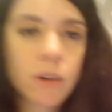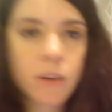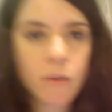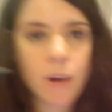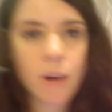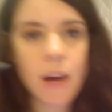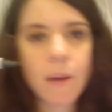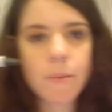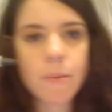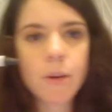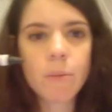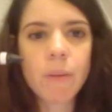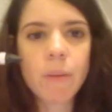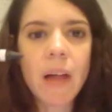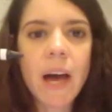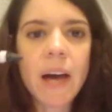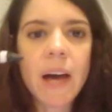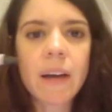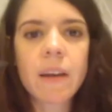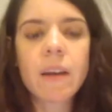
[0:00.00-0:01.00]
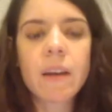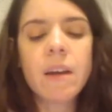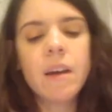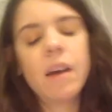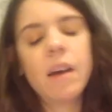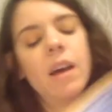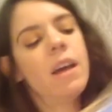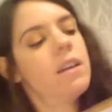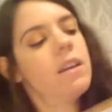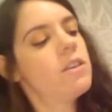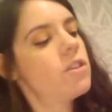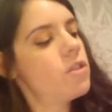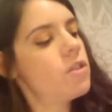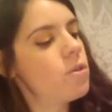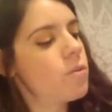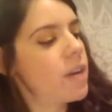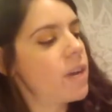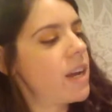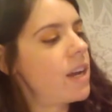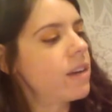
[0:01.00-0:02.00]
can grab your black and
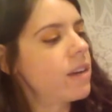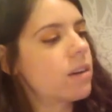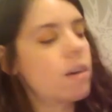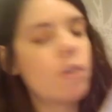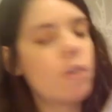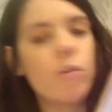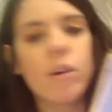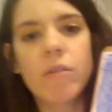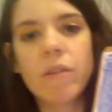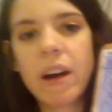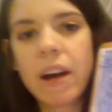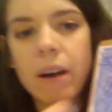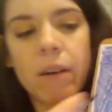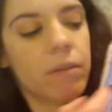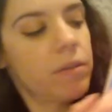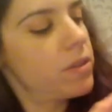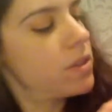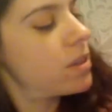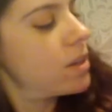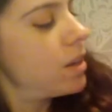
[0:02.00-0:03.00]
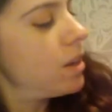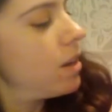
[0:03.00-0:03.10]
you can go around